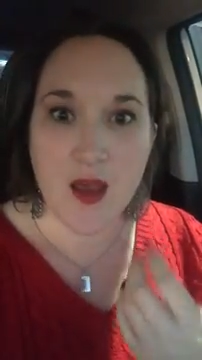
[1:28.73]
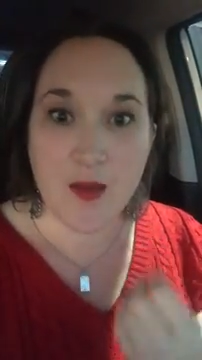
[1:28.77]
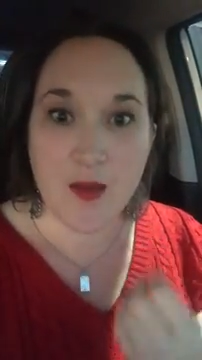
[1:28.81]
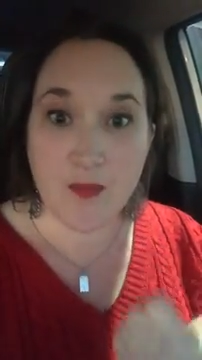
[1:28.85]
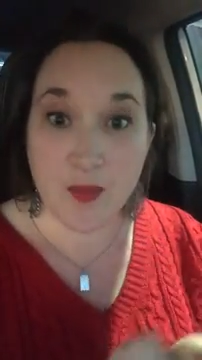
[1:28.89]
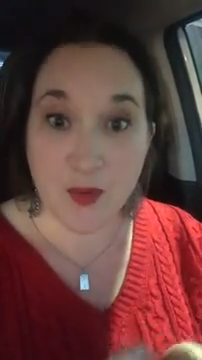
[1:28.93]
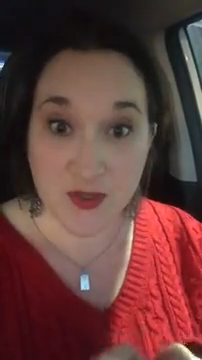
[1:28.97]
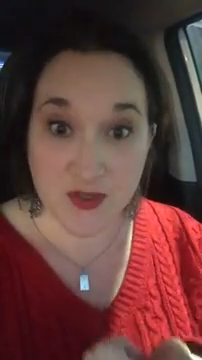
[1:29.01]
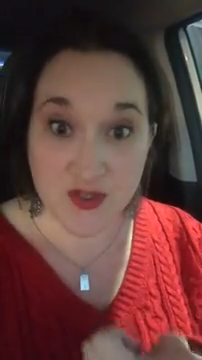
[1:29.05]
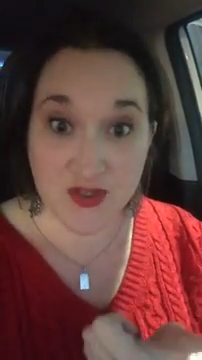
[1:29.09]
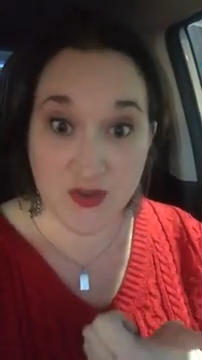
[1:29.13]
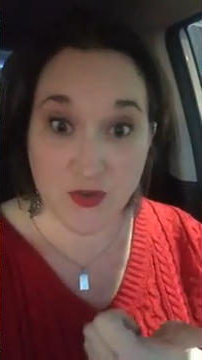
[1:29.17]

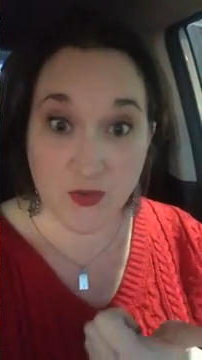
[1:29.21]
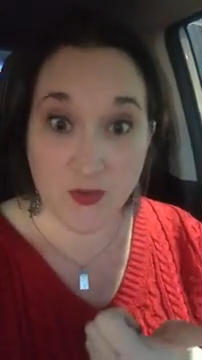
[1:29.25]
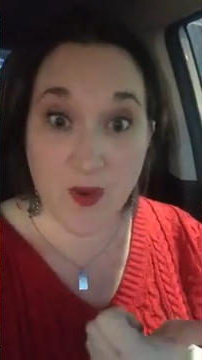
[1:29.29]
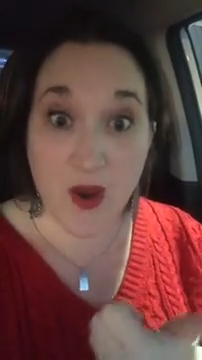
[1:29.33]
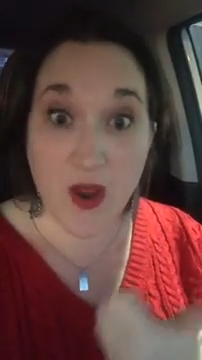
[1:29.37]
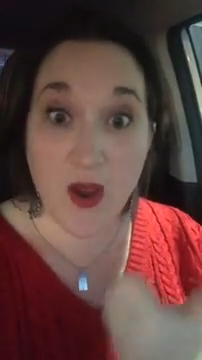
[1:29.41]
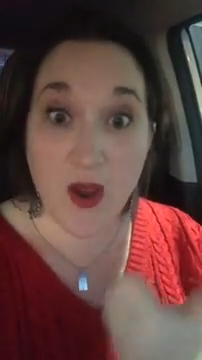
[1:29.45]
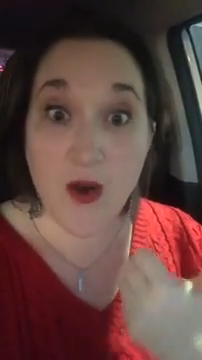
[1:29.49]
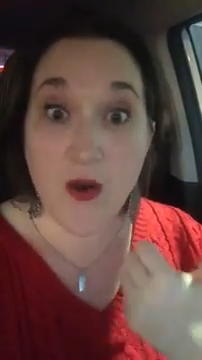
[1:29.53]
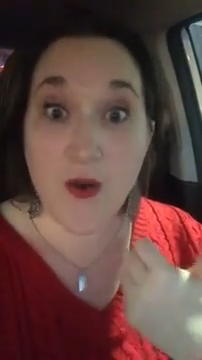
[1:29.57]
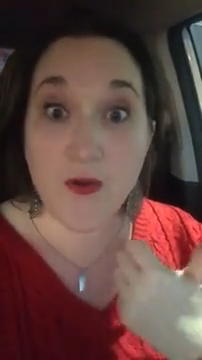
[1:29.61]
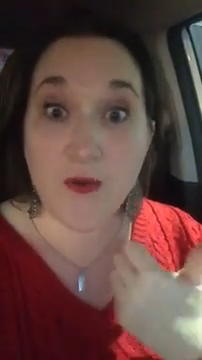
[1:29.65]
personal
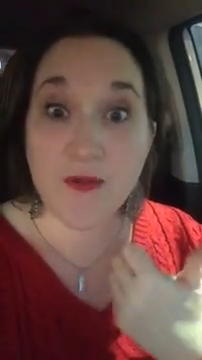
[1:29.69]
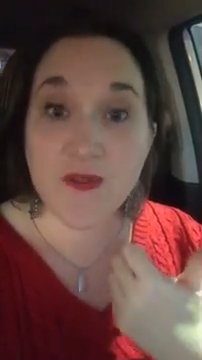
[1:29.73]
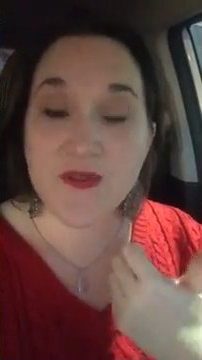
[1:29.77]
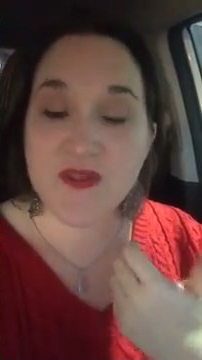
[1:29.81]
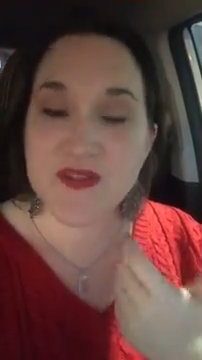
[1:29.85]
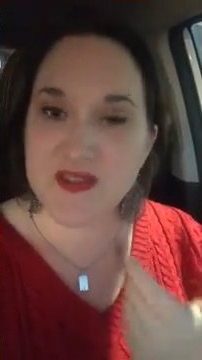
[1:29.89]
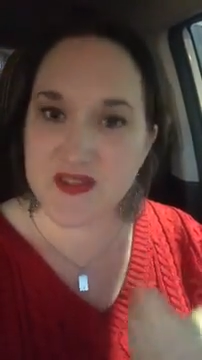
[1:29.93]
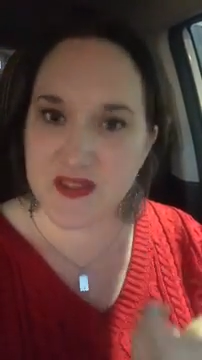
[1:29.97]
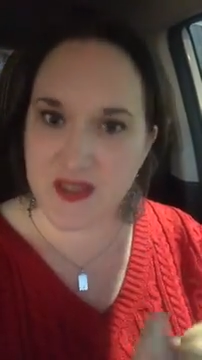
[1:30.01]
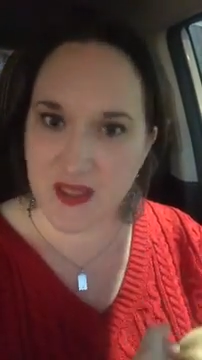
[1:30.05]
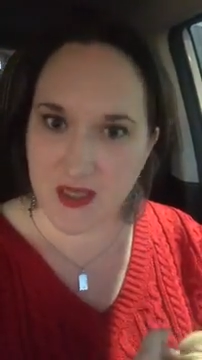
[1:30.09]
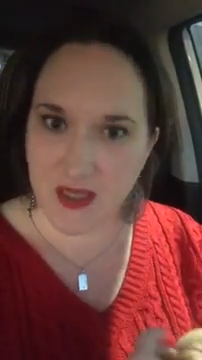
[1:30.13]
growth,
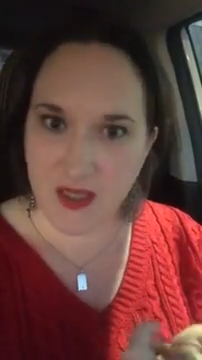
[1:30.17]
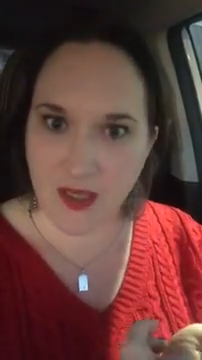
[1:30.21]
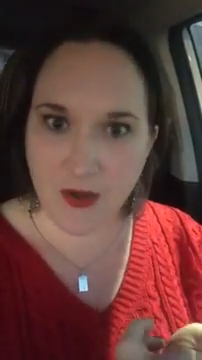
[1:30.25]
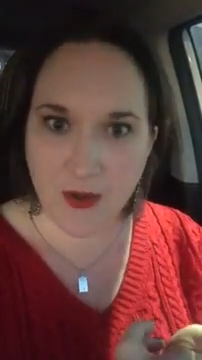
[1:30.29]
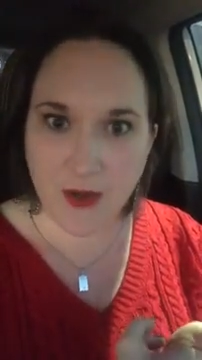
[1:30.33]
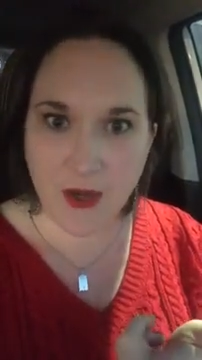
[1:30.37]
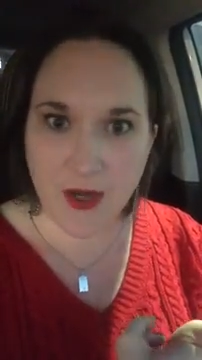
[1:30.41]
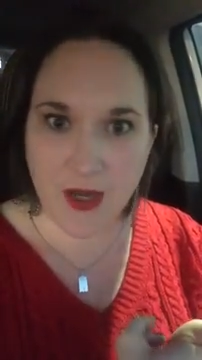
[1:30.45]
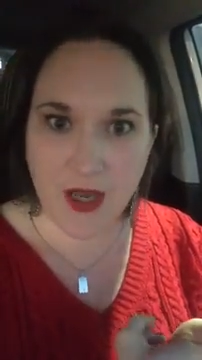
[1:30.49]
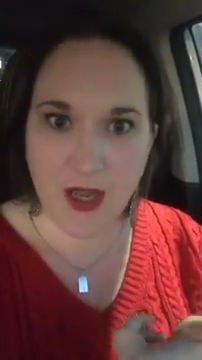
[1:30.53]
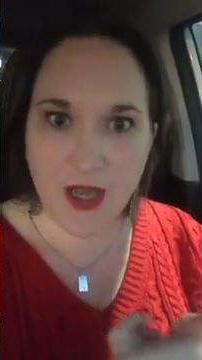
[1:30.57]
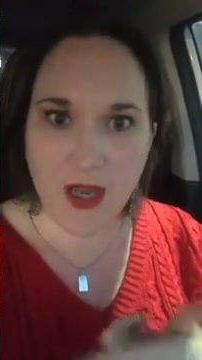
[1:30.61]

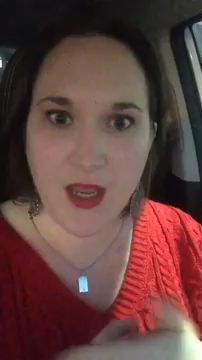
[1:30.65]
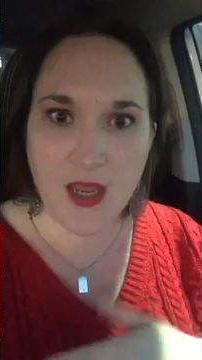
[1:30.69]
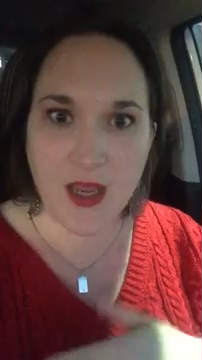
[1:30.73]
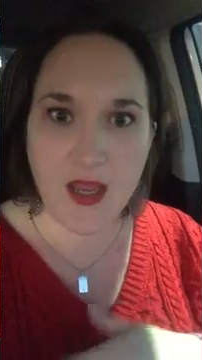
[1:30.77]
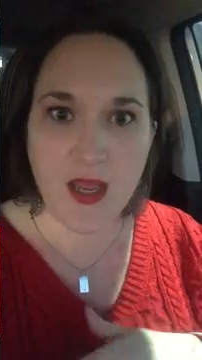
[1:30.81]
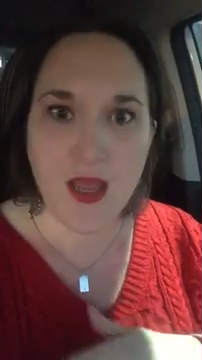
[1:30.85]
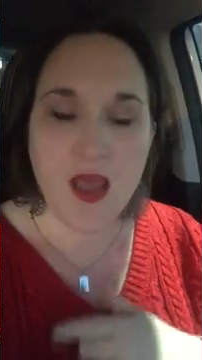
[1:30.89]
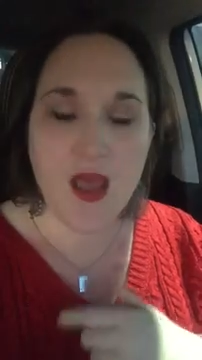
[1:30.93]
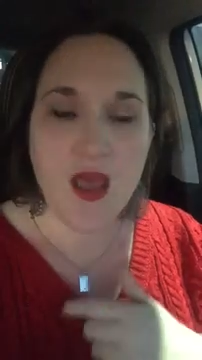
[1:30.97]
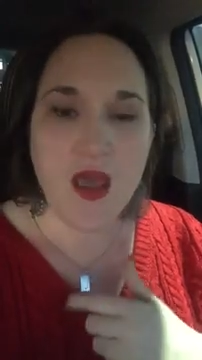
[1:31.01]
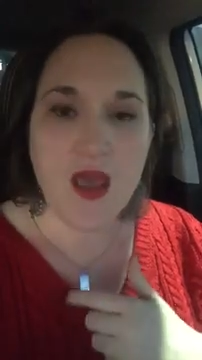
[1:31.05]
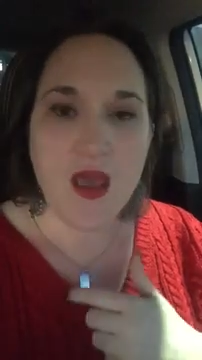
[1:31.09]
security,